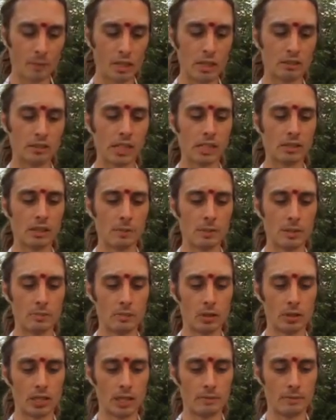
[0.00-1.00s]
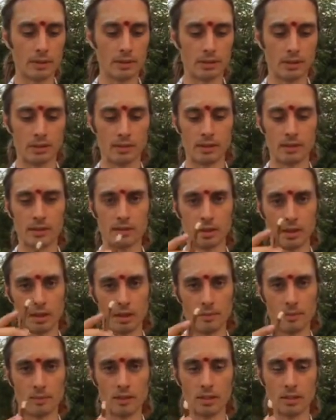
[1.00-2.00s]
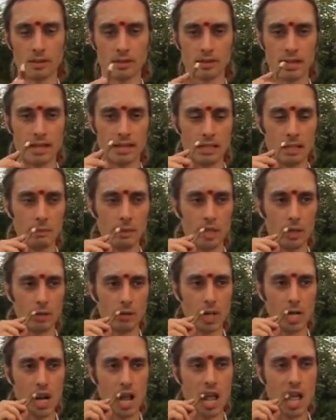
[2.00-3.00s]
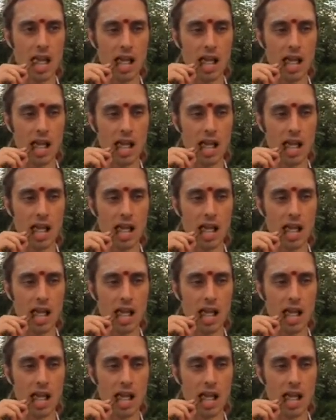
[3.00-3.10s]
This takes a bit more time since it's a slightly bigger one.